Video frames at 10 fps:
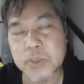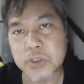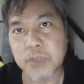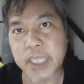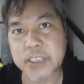
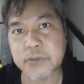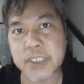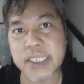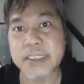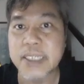to
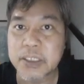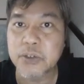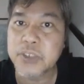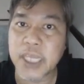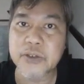actually read
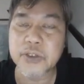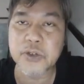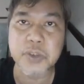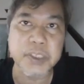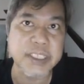those
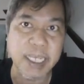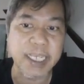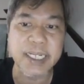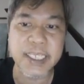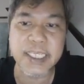documents
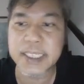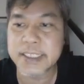directly